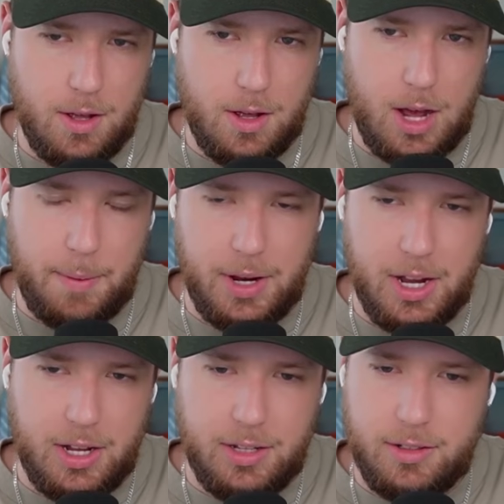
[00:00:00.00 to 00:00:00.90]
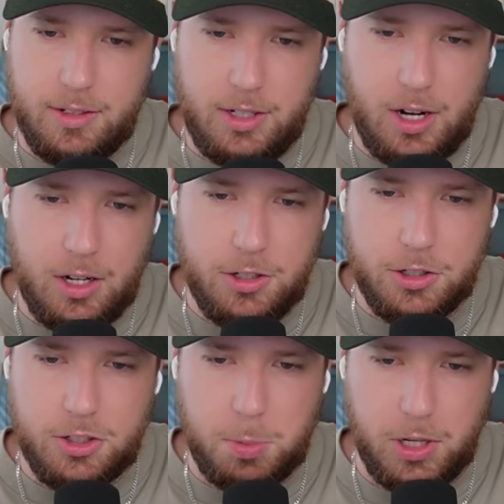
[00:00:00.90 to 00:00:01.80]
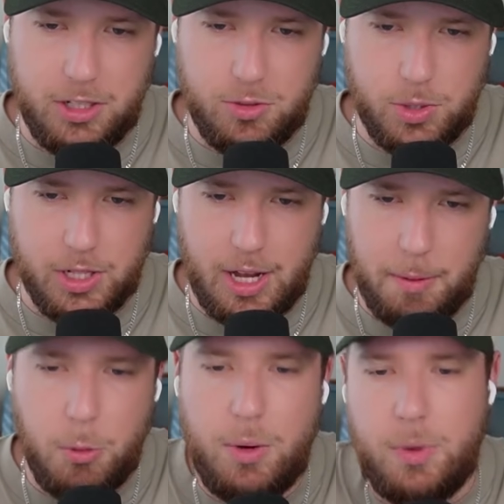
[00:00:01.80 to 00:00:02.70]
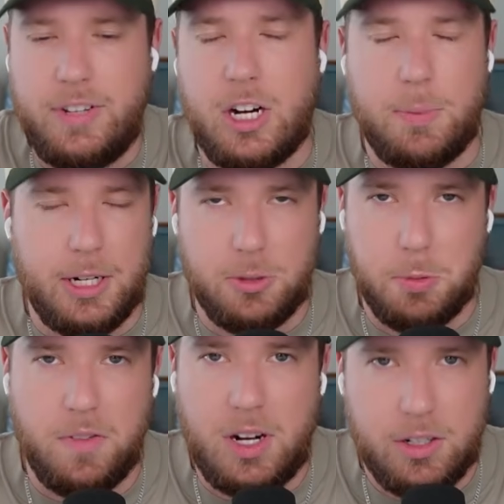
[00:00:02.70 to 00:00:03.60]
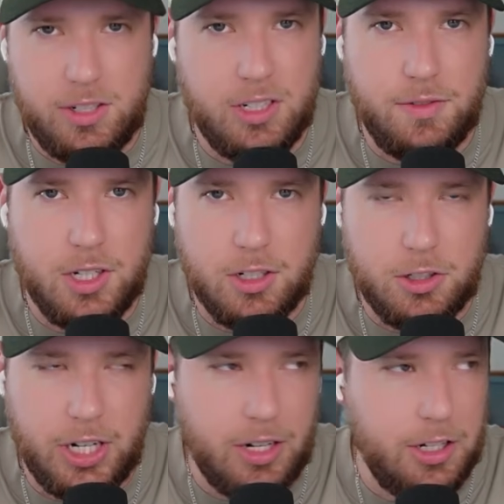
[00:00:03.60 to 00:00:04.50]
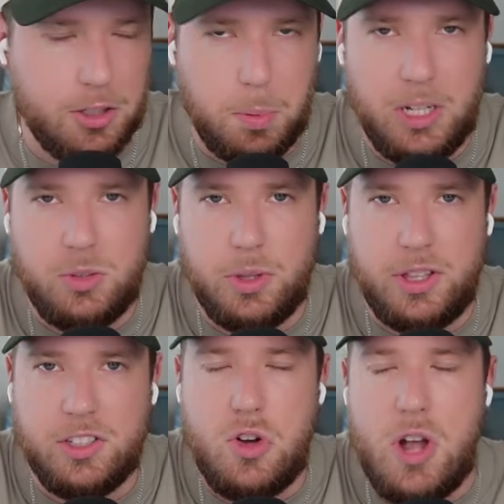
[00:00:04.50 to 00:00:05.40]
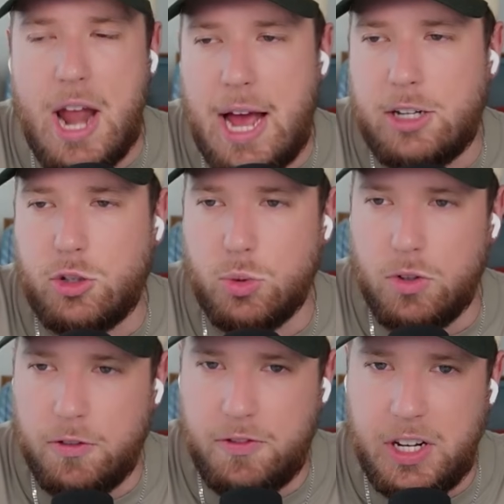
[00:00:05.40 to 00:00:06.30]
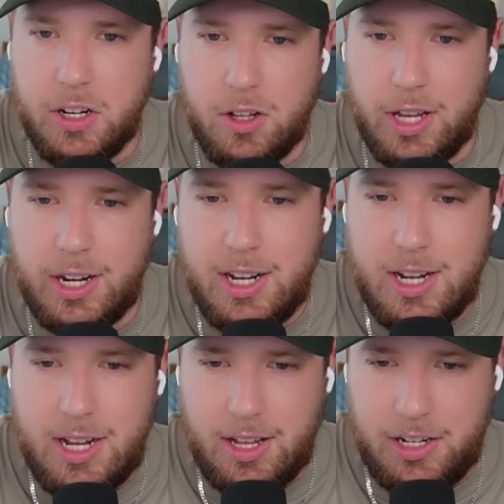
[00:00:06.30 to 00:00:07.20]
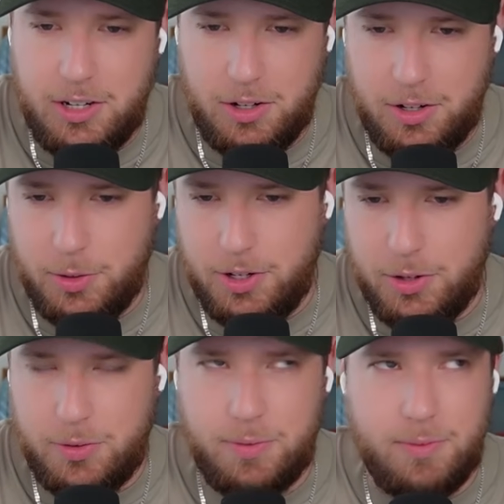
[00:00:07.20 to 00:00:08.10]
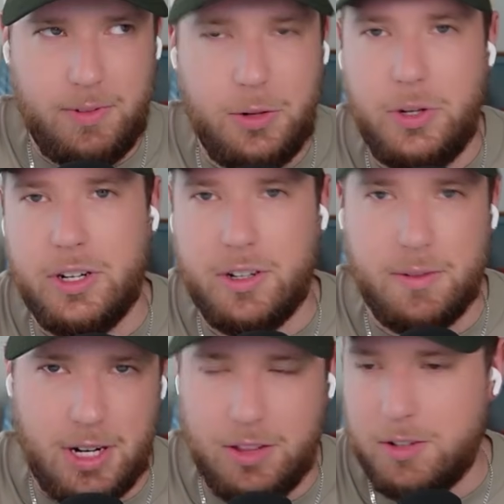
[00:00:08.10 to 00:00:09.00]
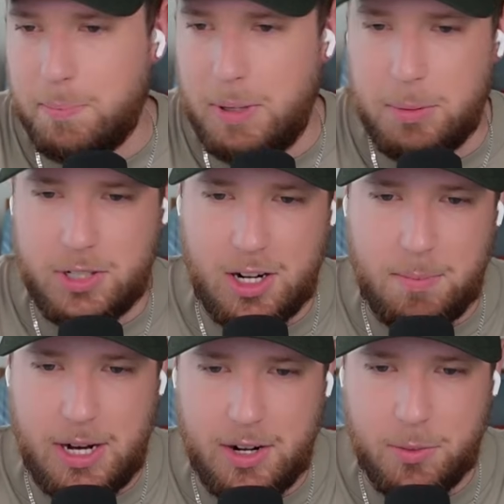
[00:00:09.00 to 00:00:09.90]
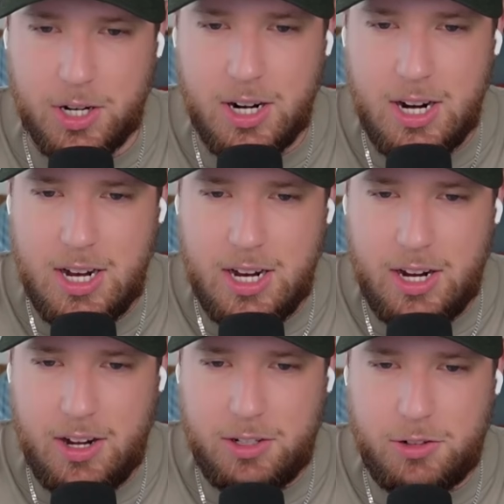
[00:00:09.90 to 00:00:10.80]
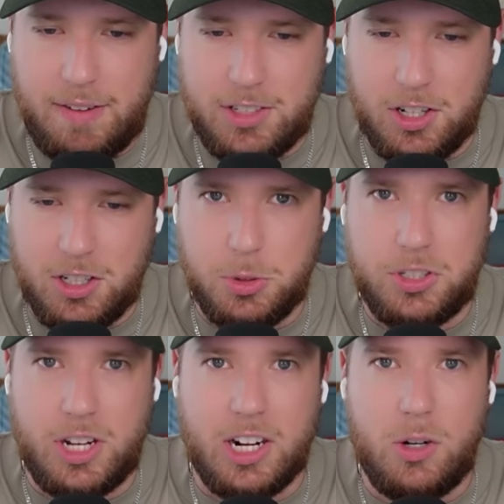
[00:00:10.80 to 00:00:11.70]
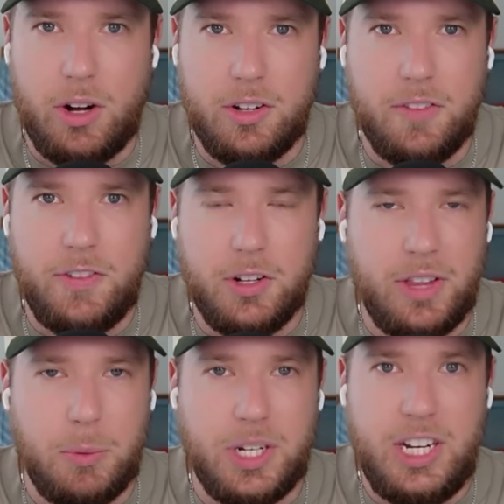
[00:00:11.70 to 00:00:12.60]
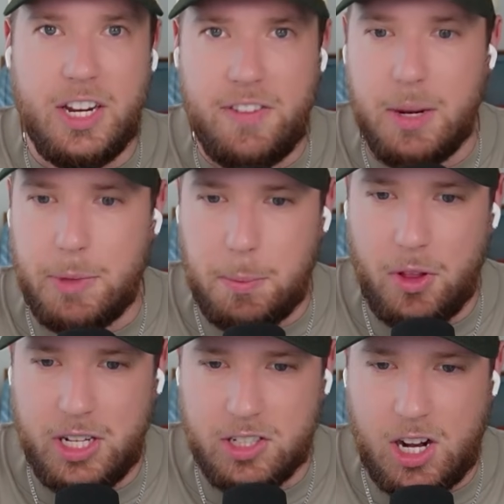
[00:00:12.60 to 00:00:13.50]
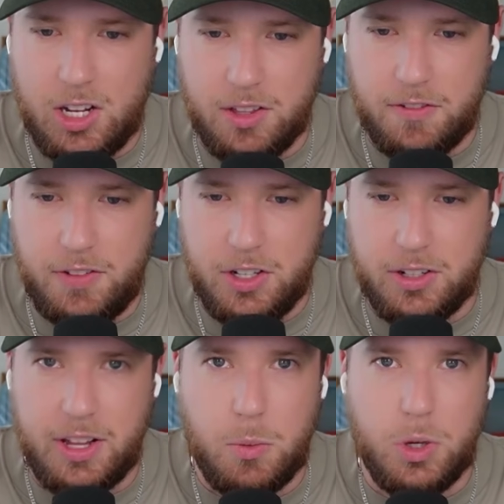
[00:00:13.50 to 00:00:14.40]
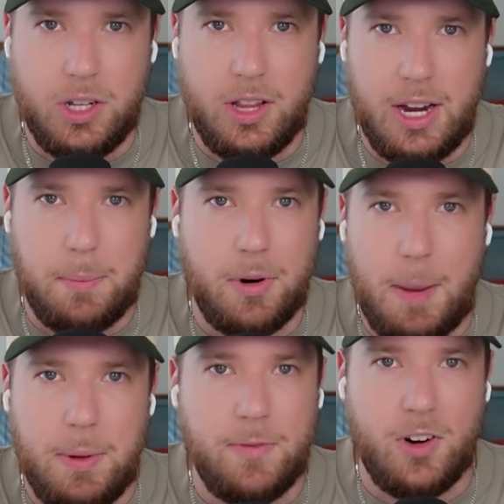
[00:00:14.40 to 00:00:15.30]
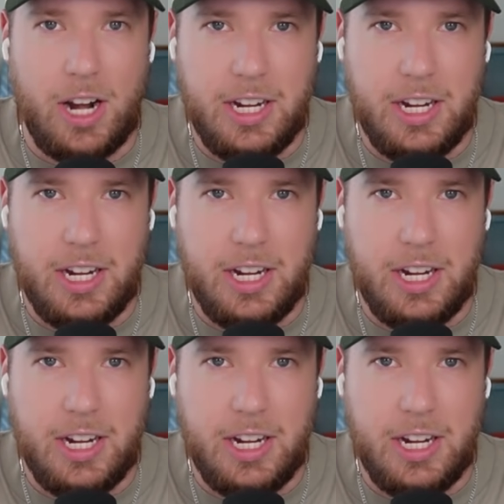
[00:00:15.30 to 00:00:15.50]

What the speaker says: I mean, Hunter just plays with. I mean, we talked about his profile extensively on our channel. He just plays with this natural feel, and like you hear other people talk about it, where Travis Hunter would just kind of go out into the field, and they would give him the plays on the field, and they wouldn't like prep him for any